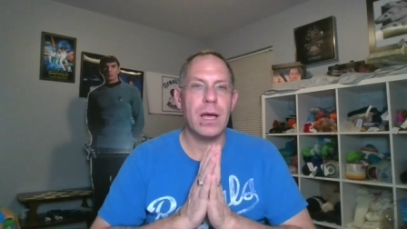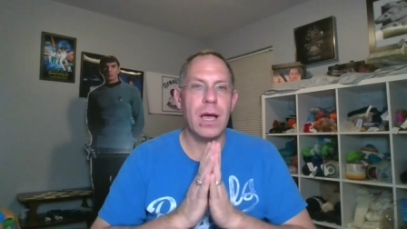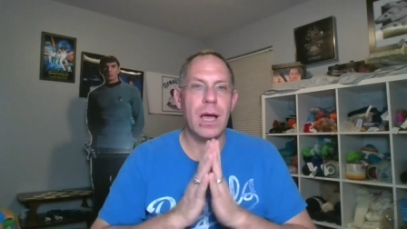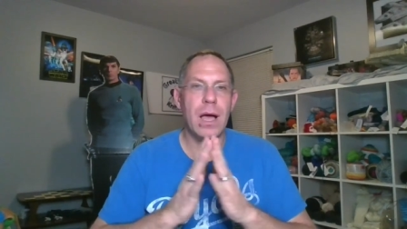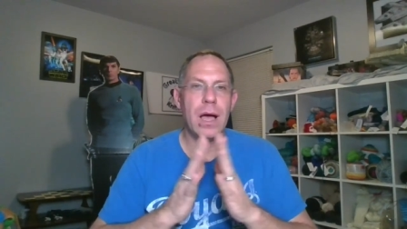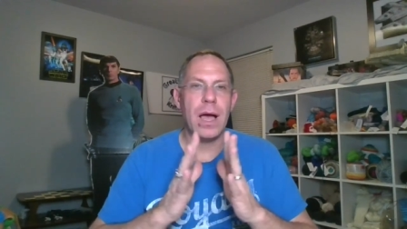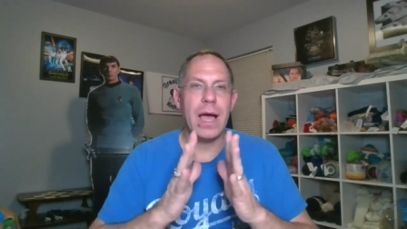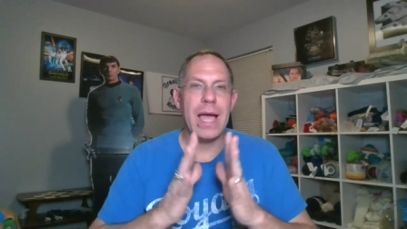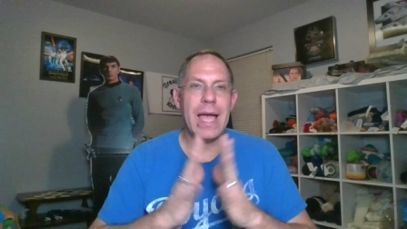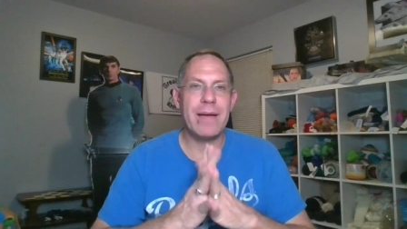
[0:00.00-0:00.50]

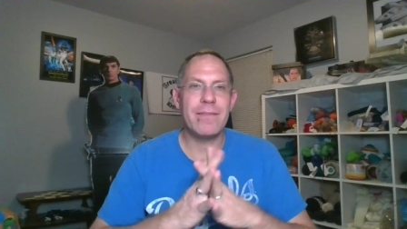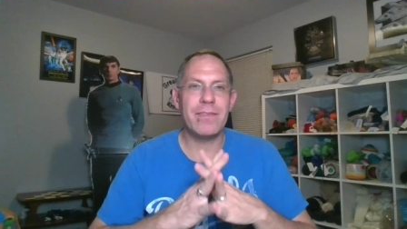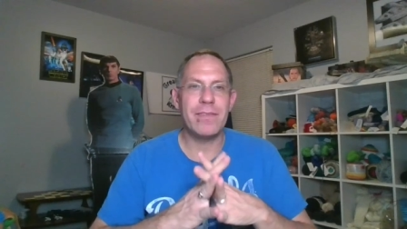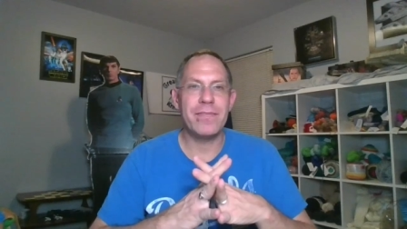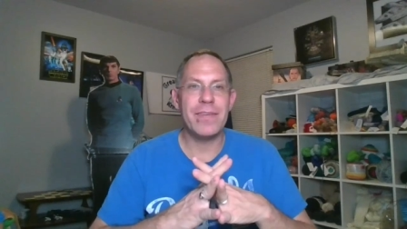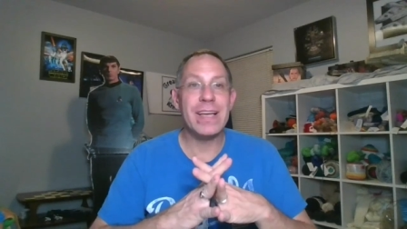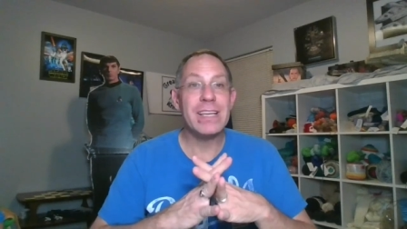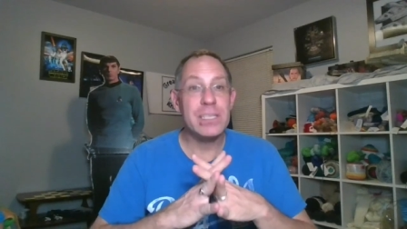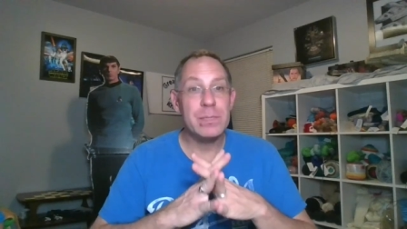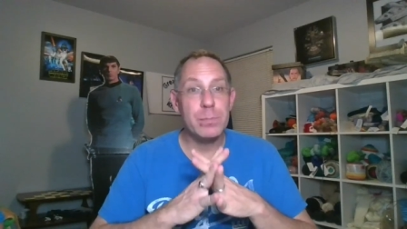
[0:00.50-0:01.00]
I have a
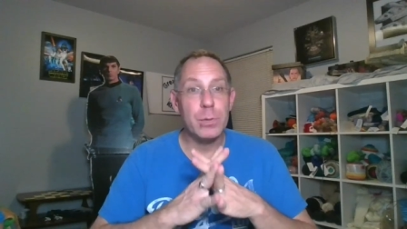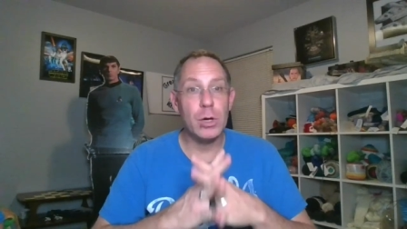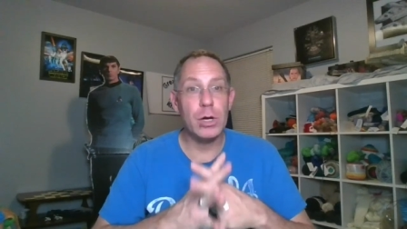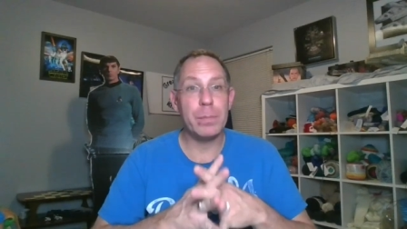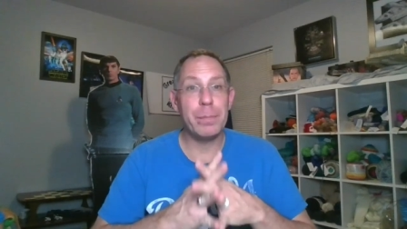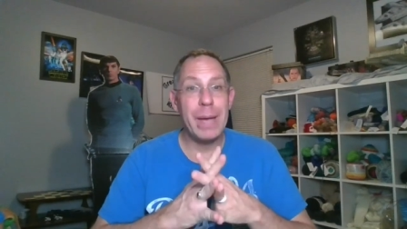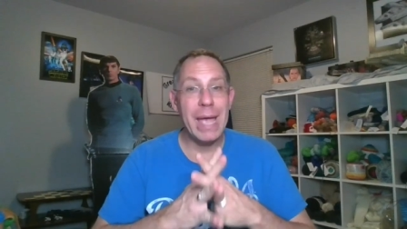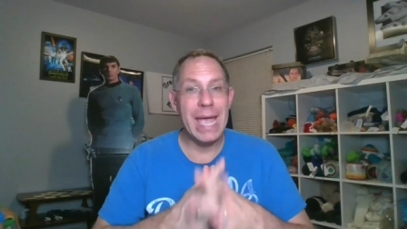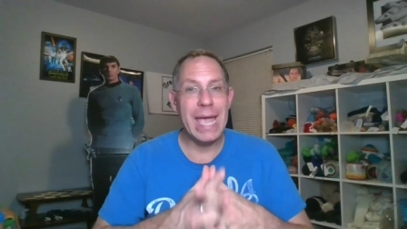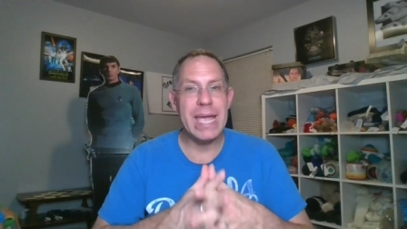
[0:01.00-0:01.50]

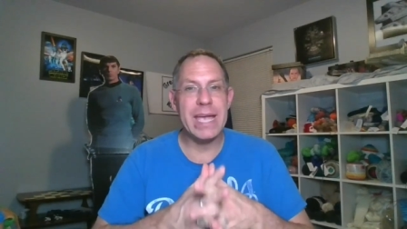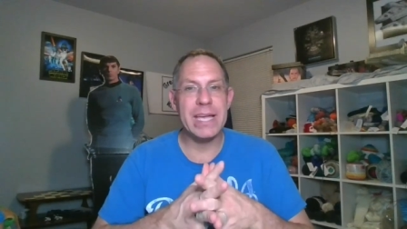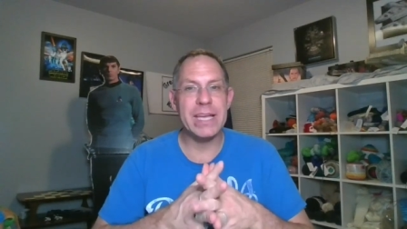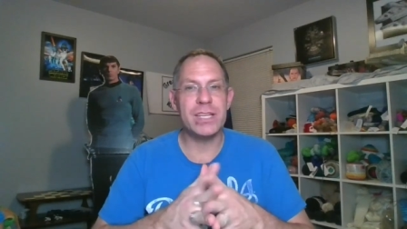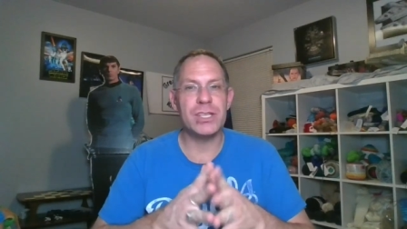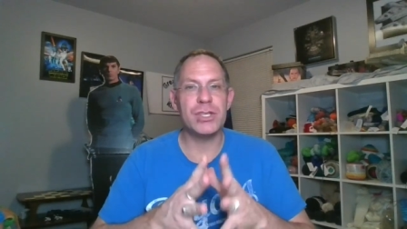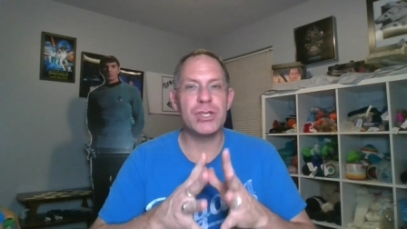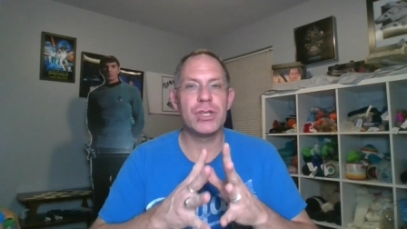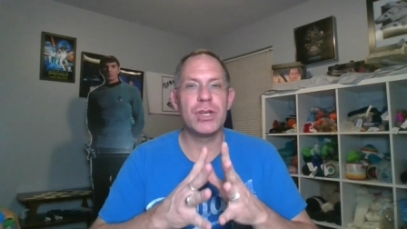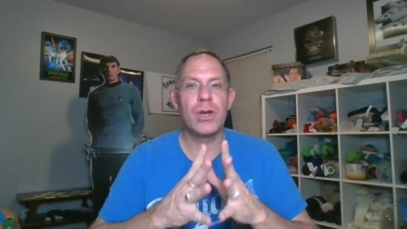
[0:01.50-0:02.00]
Facebook
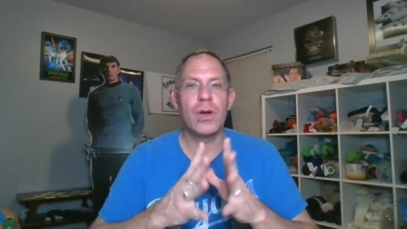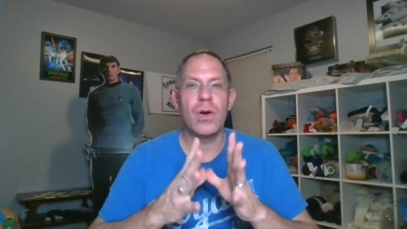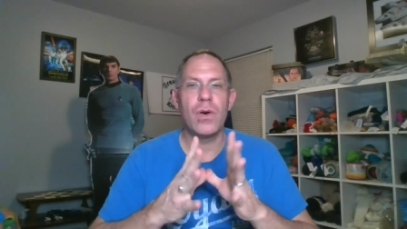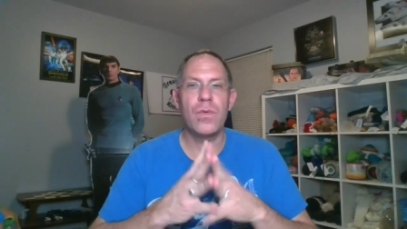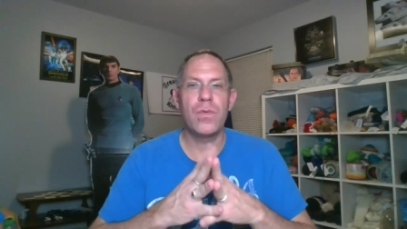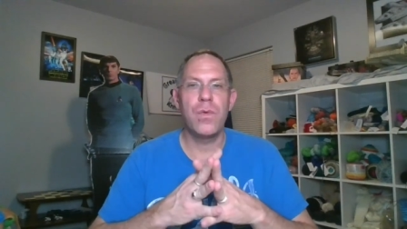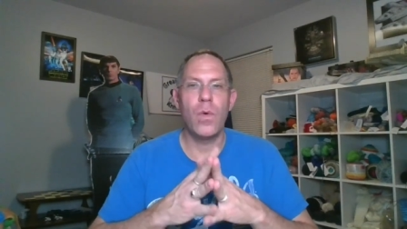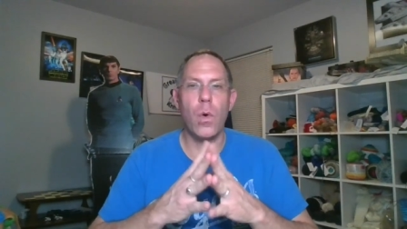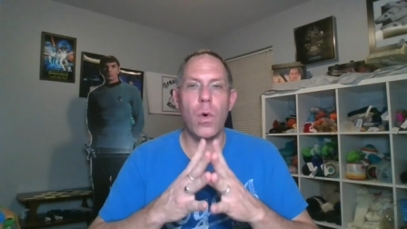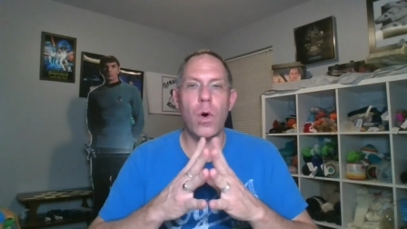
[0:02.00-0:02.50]
page
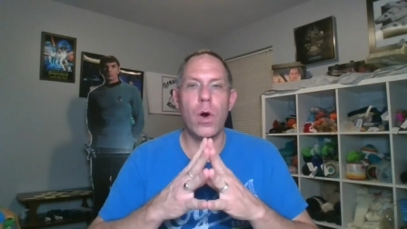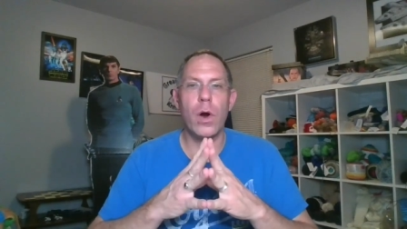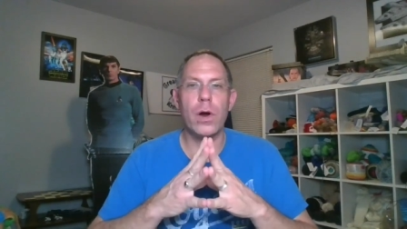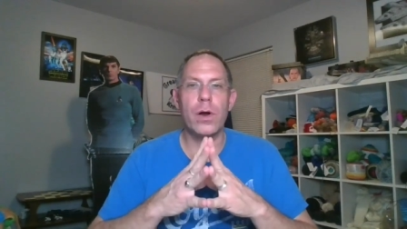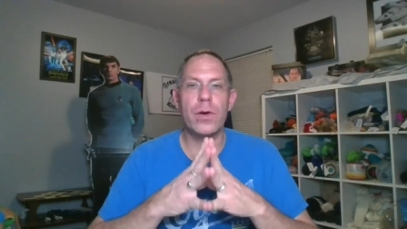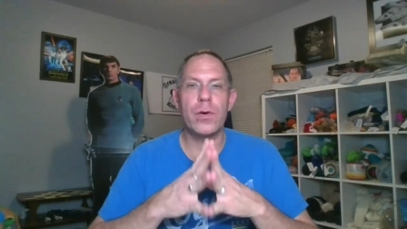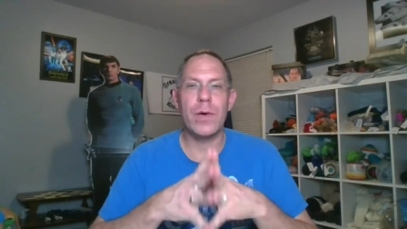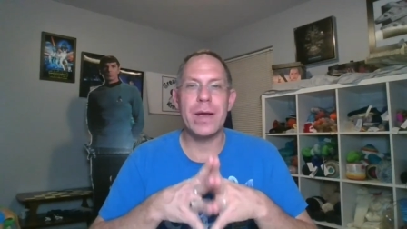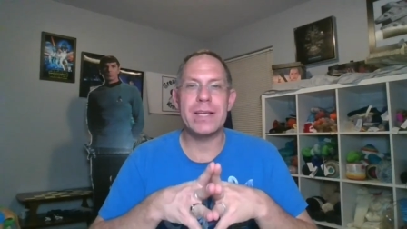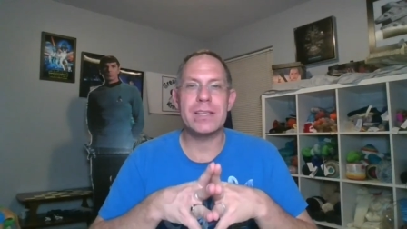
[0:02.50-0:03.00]
for
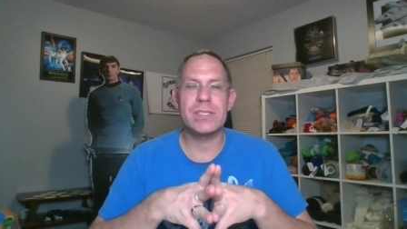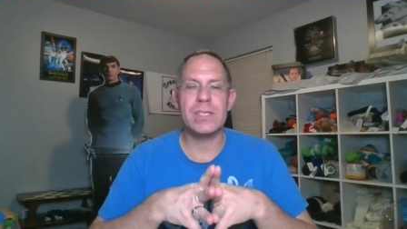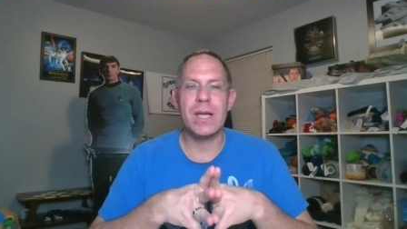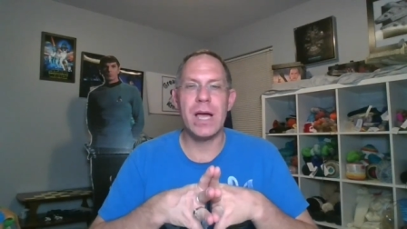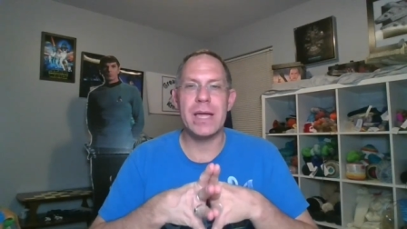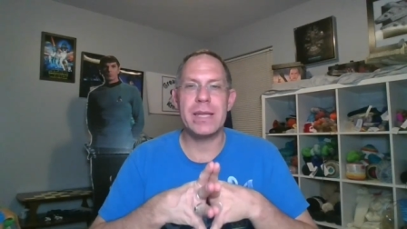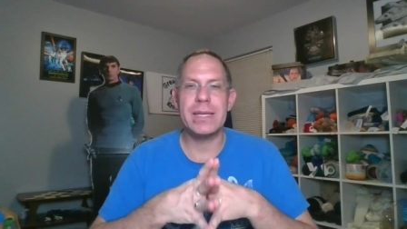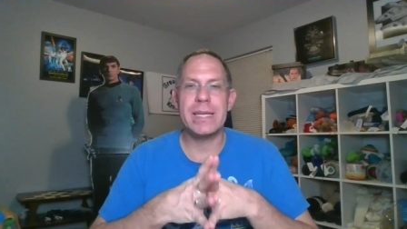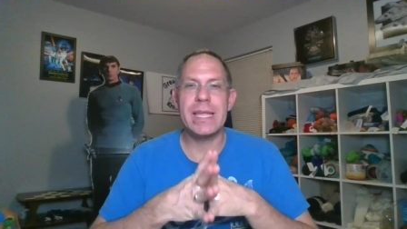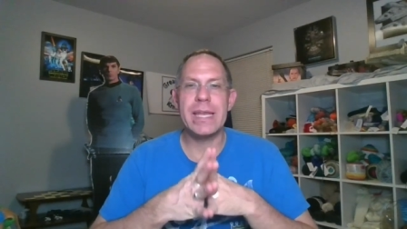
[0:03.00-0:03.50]
Great
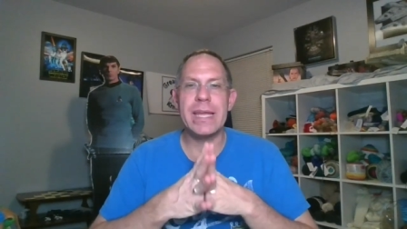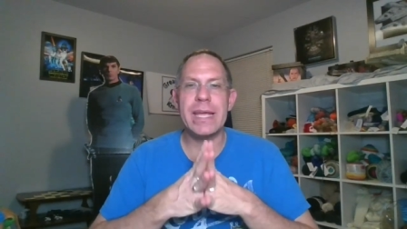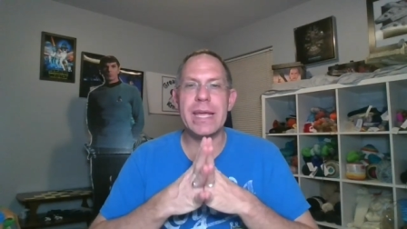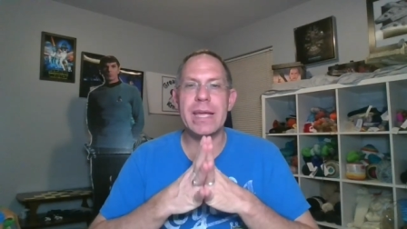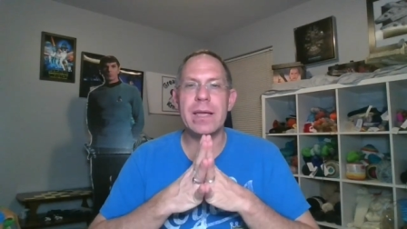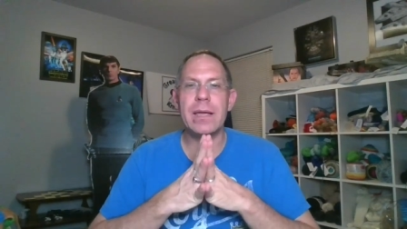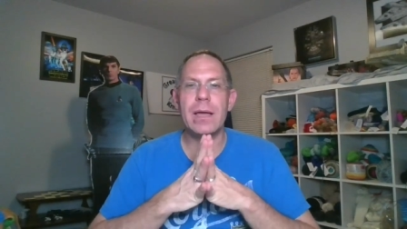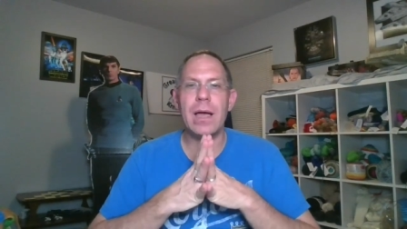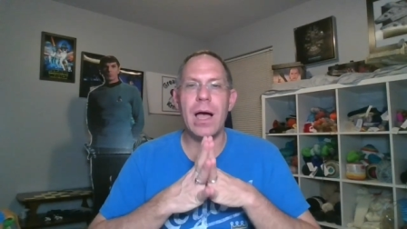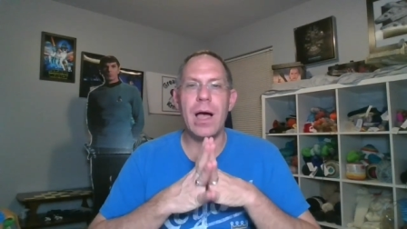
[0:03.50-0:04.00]
Scott Knitting.